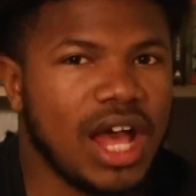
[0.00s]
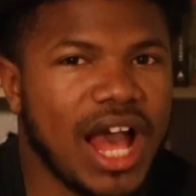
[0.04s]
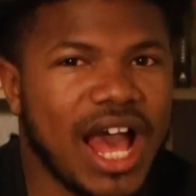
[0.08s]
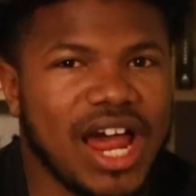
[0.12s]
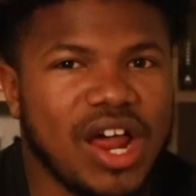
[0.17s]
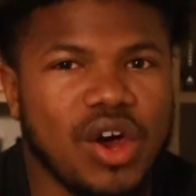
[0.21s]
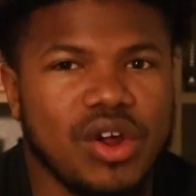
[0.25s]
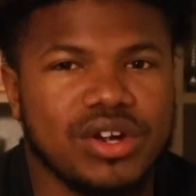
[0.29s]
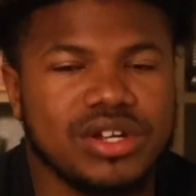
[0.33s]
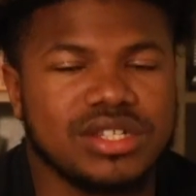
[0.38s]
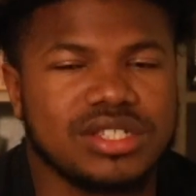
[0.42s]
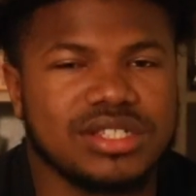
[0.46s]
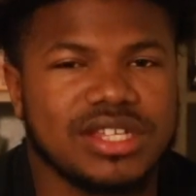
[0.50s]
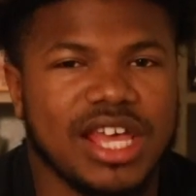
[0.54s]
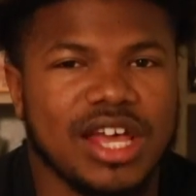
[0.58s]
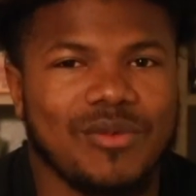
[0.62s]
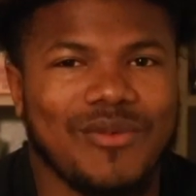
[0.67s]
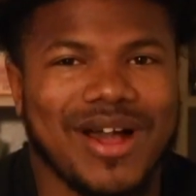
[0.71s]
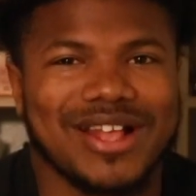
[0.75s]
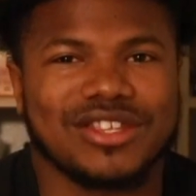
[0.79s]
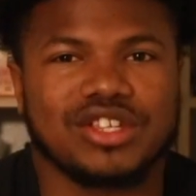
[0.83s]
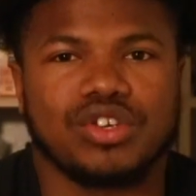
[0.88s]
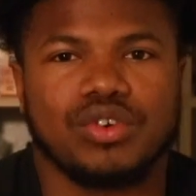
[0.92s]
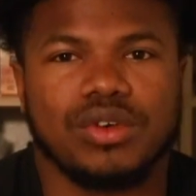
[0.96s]
I don't
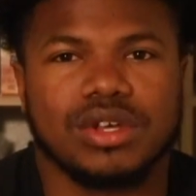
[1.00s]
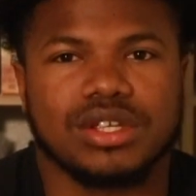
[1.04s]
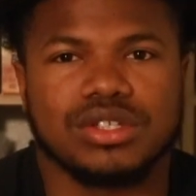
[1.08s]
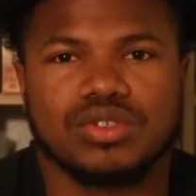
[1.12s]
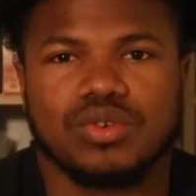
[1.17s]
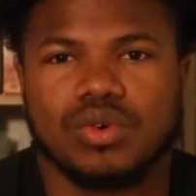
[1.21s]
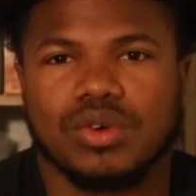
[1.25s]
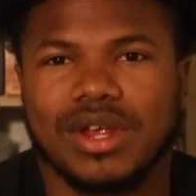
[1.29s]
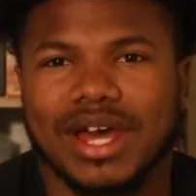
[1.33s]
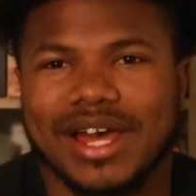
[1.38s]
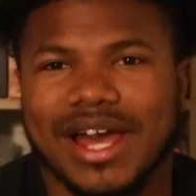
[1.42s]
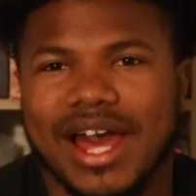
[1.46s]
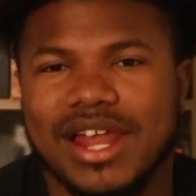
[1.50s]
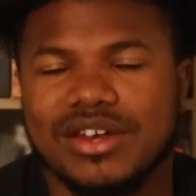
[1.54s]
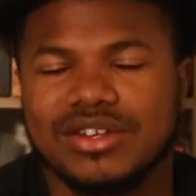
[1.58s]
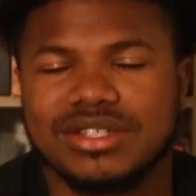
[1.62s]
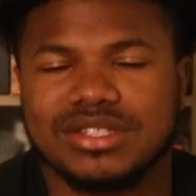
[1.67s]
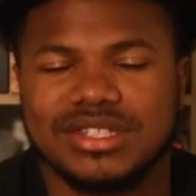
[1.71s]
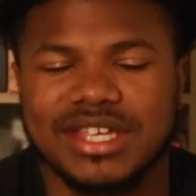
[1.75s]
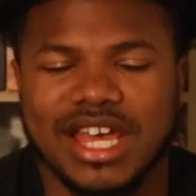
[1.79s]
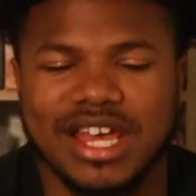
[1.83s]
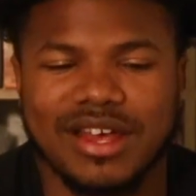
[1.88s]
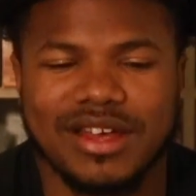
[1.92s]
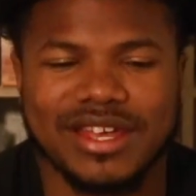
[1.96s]
understand why Tariq is going. I
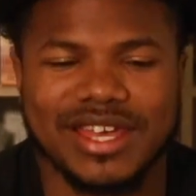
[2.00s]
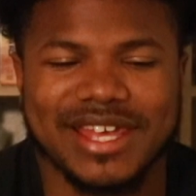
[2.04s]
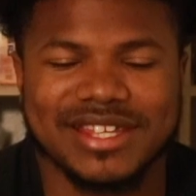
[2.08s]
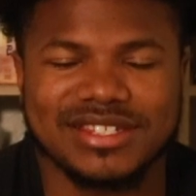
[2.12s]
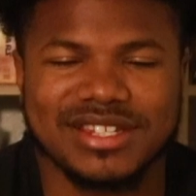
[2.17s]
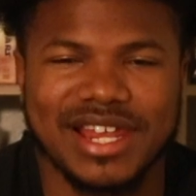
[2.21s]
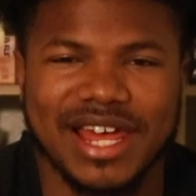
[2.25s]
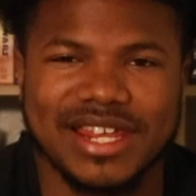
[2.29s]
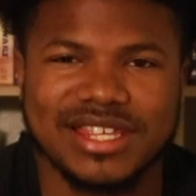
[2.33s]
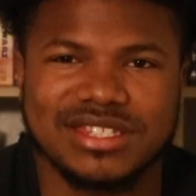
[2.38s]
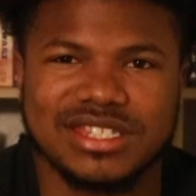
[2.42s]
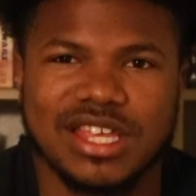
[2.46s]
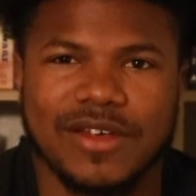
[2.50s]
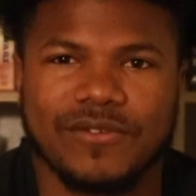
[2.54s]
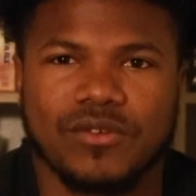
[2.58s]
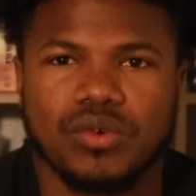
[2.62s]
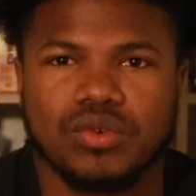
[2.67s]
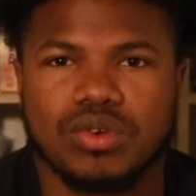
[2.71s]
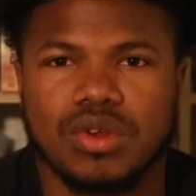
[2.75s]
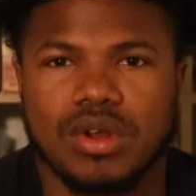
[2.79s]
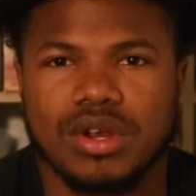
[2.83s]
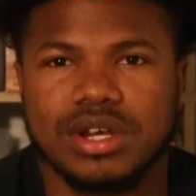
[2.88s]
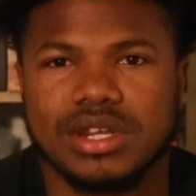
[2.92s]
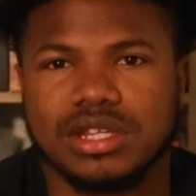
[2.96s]
understand he has a lot of stuff
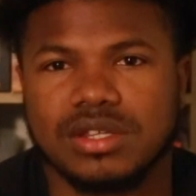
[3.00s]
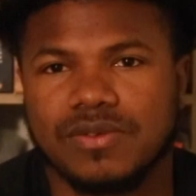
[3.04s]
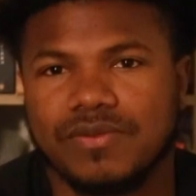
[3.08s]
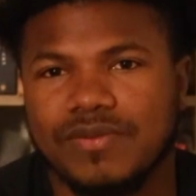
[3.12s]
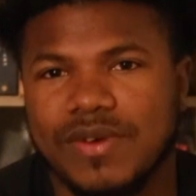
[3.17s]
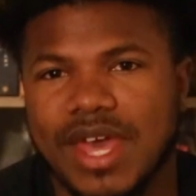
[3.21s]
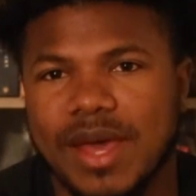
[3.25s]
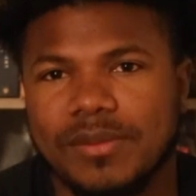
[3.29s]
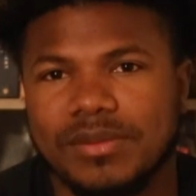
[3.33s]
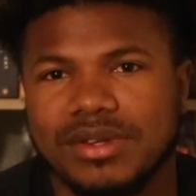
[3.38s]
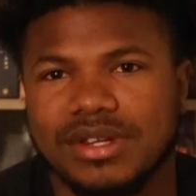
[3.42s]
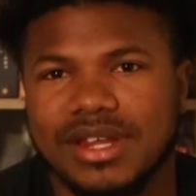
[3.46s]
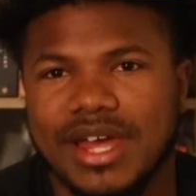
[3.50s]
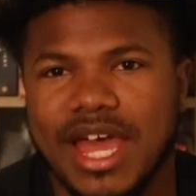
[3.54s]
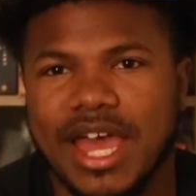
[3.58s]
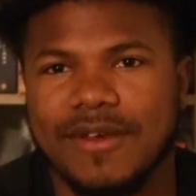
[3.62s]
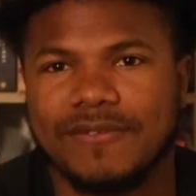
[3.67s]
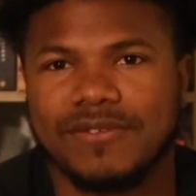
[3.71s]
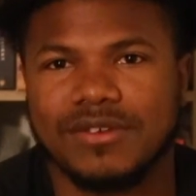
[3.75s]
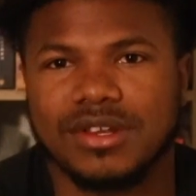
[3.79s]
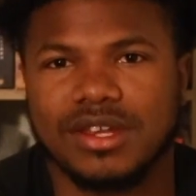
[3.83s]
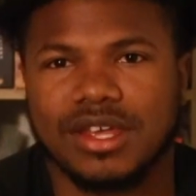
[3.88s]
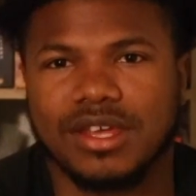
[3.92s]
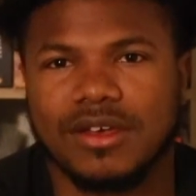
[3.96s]
going on in his family
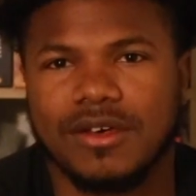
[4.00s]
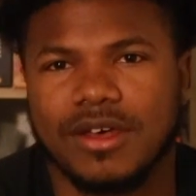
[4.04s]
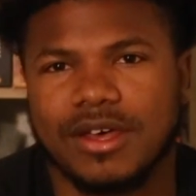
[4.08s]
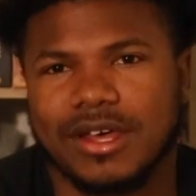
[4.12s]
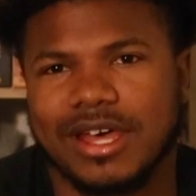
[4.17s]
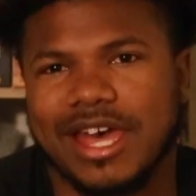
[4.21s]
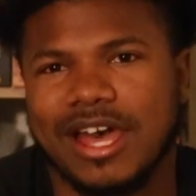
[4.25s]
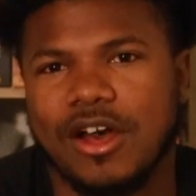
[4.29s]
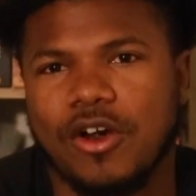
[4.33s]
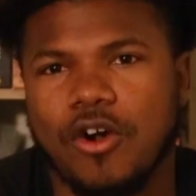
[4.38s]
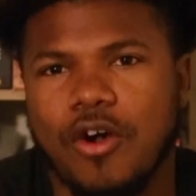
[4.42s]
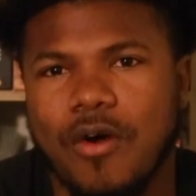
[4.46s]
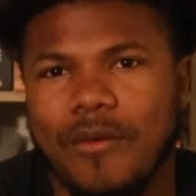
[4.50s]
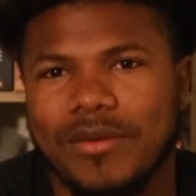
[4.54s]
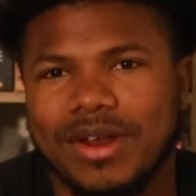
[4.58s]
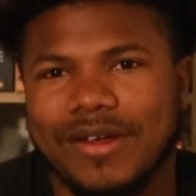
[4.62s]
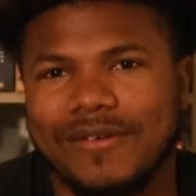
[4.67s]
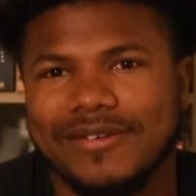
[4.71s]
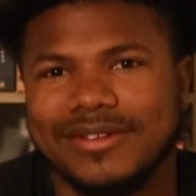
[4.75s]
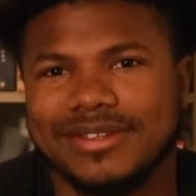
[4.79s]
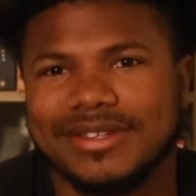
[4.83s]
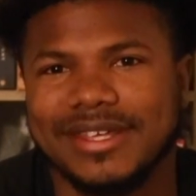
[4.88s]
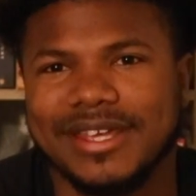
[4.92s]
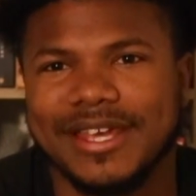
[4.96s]
life and at home and
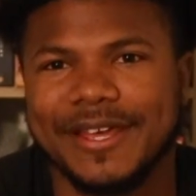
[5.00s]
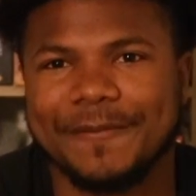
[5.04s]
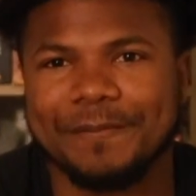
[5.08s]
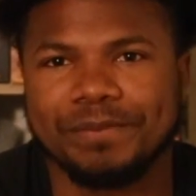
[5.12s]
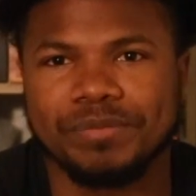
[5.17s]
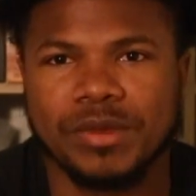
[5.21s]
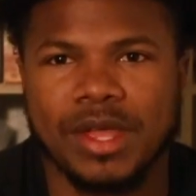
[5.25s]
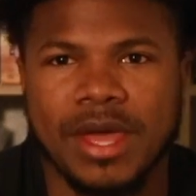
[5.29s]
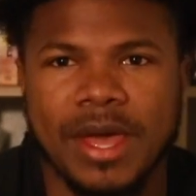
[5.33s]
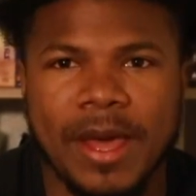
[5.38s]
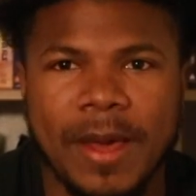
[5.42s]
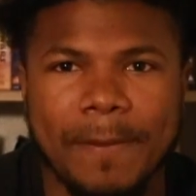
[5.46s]
everything.